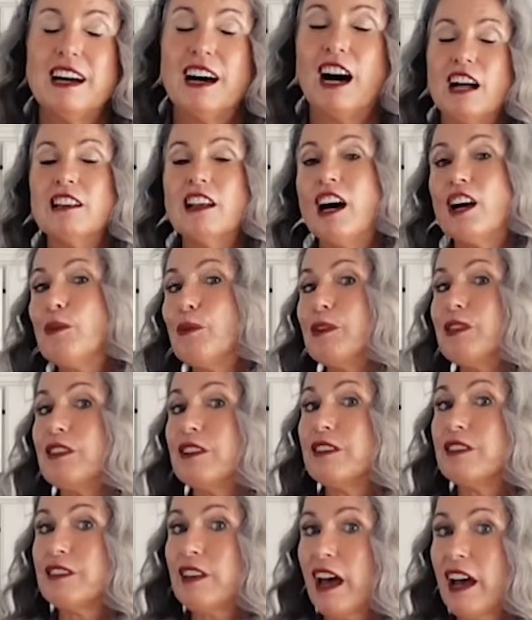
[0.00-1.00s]
along with the
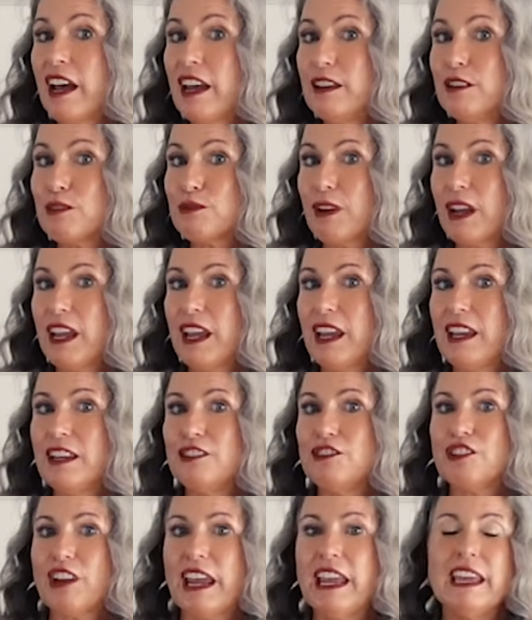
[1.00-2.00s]
size
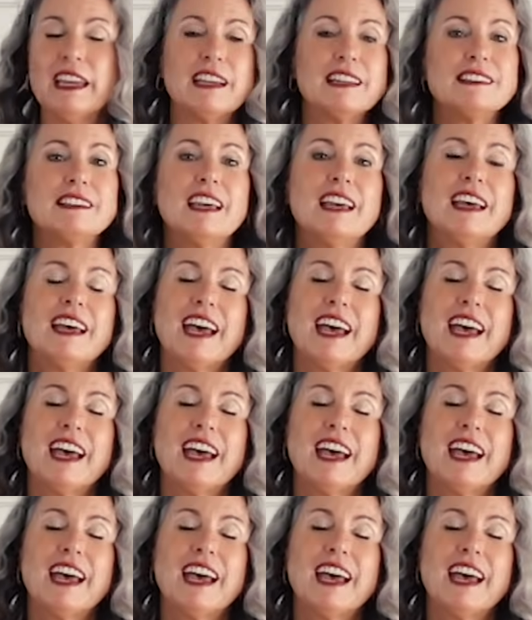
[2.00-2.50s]
range and